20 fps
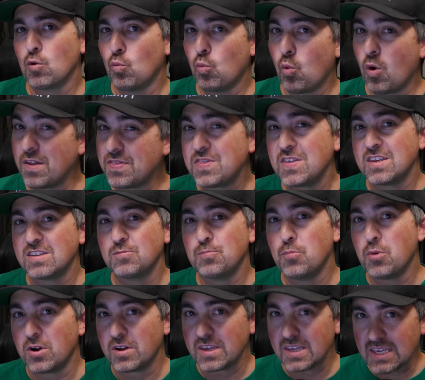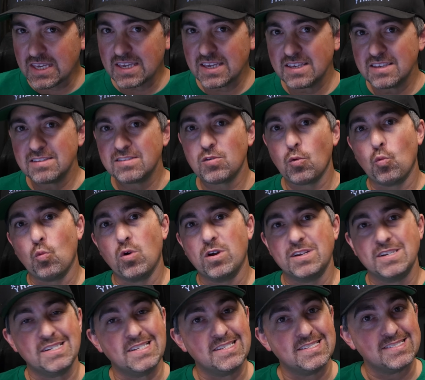what this book is, what
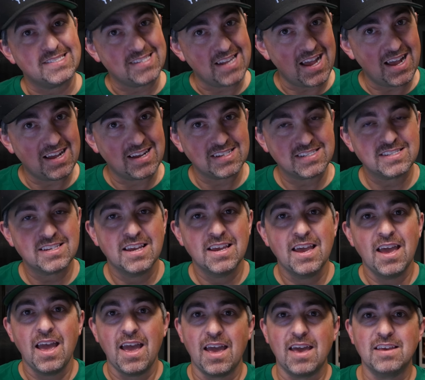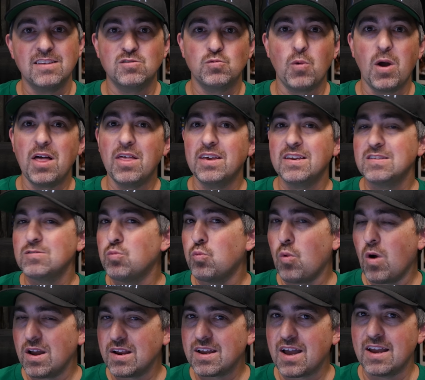it is not, as well as
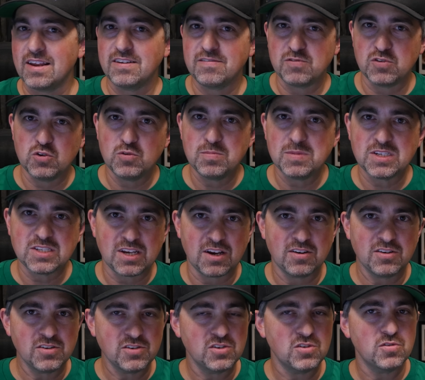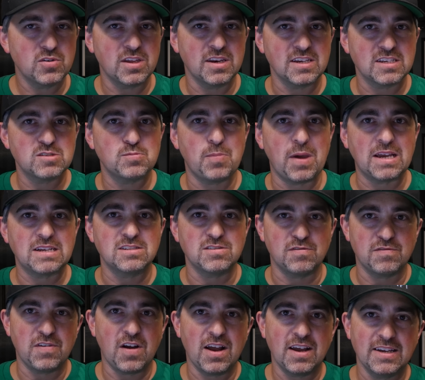what kind of new material you can expect to
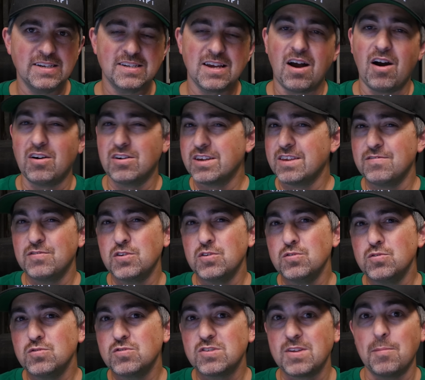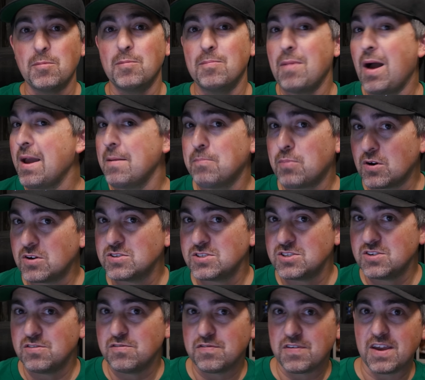find. I'll give you some of my
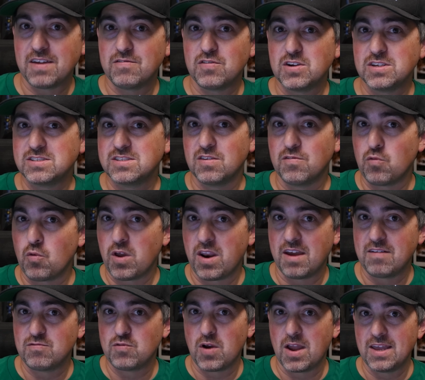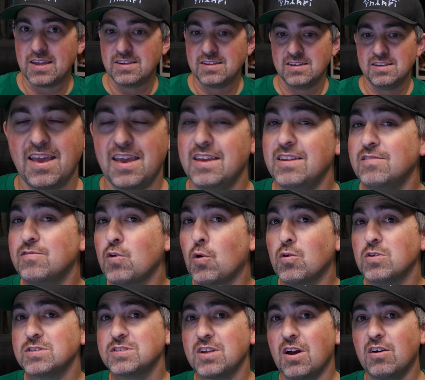personal favorites of what I've read, and of
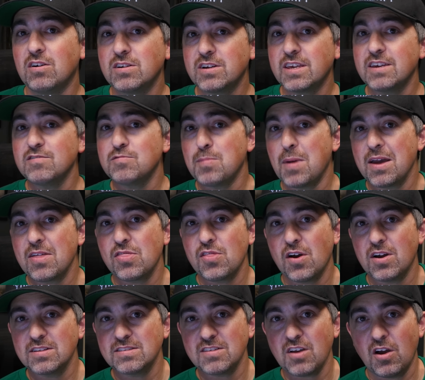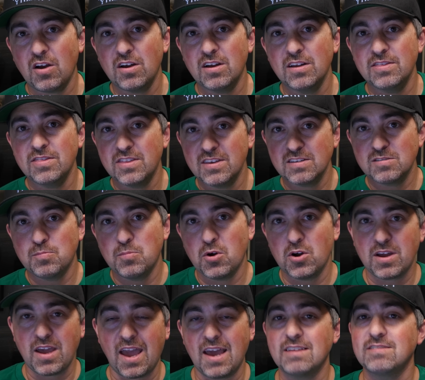course I'll give my thoughts on this
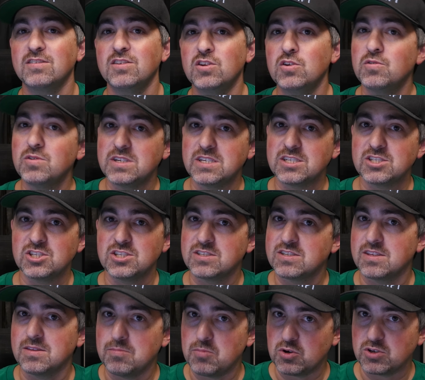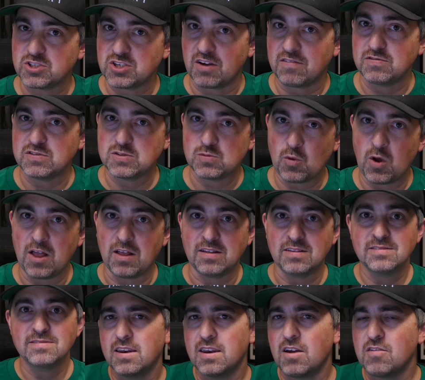book as a new addition to the bookshelf as well.
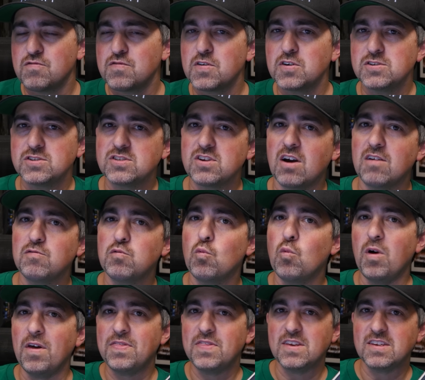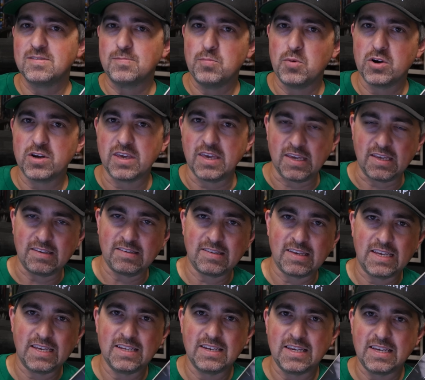Now first off, what this book is,
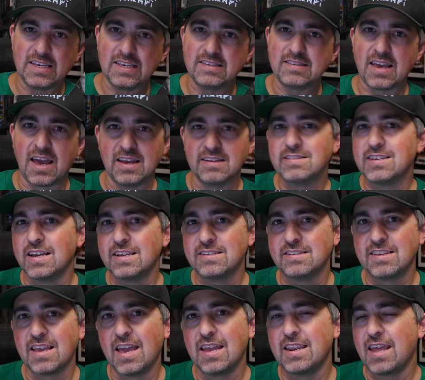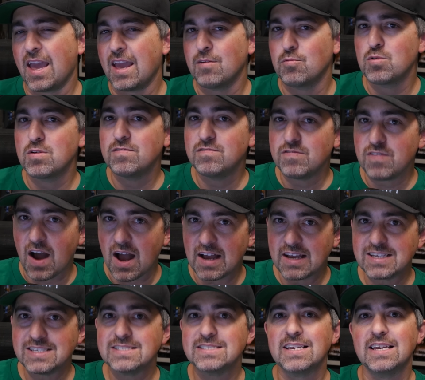it is, as I said, a
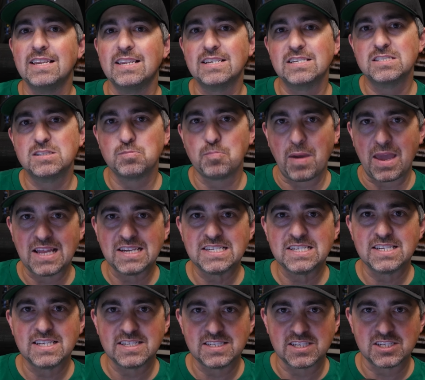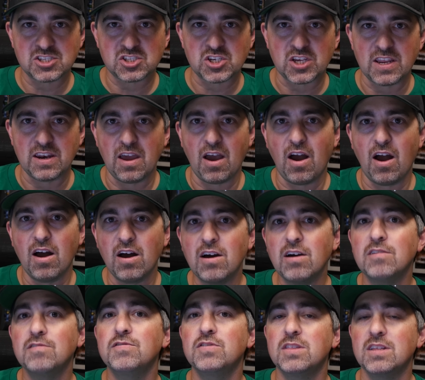revised and expanded edition
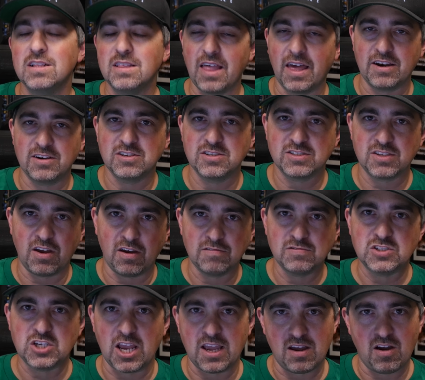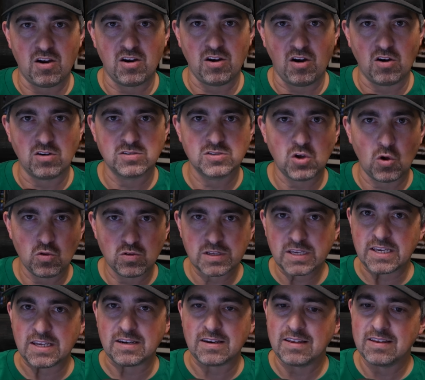of the letters of J.R.R. Tolkien.